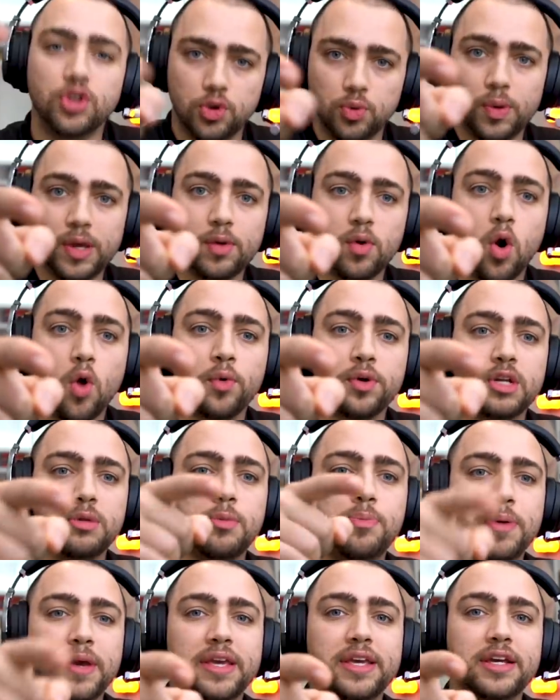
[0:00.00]
we are only gonna be
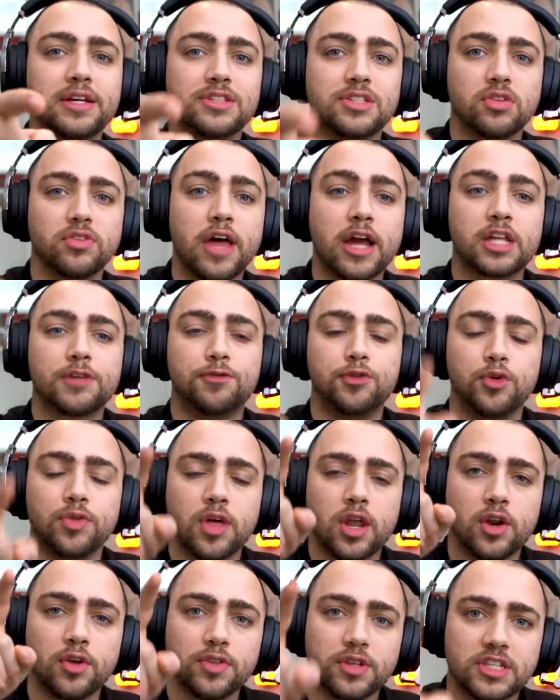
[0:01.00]
picking a select few
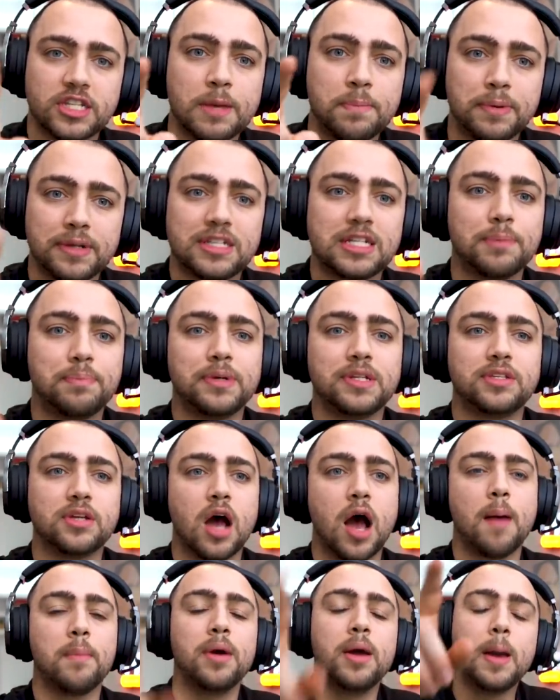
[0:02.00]
that are the tippy tippy
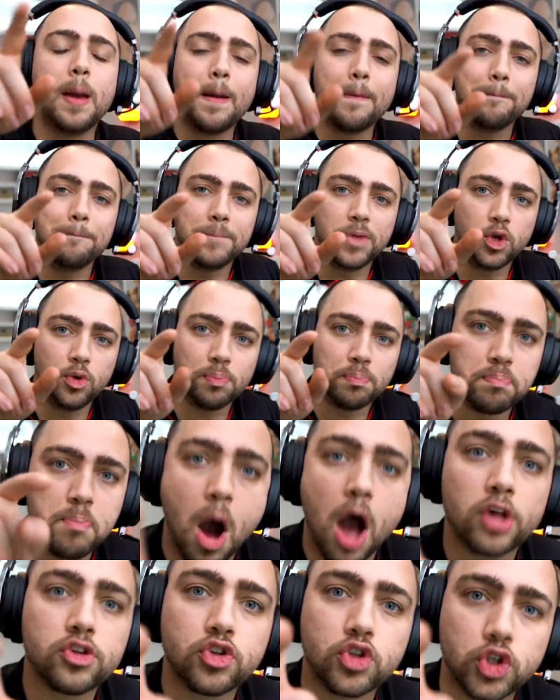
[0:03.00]
top. You
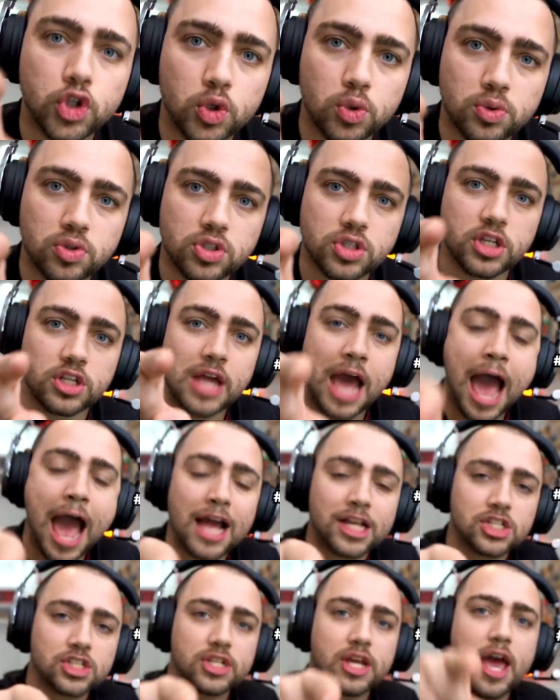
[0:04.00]
must use the
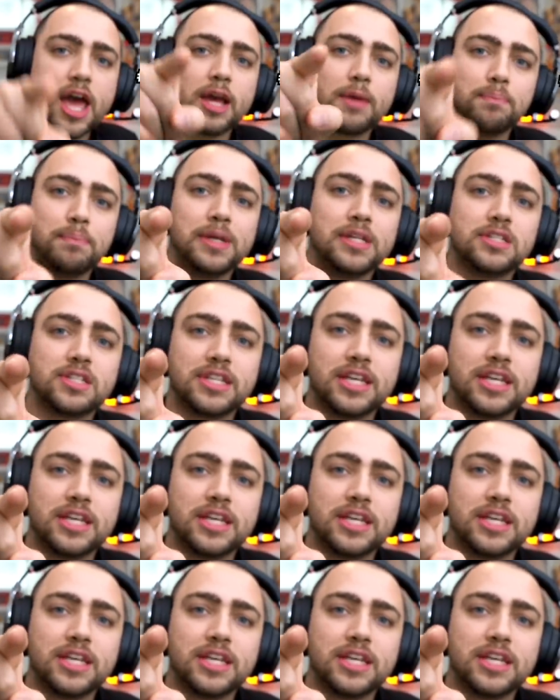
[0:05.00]
hashtag Miz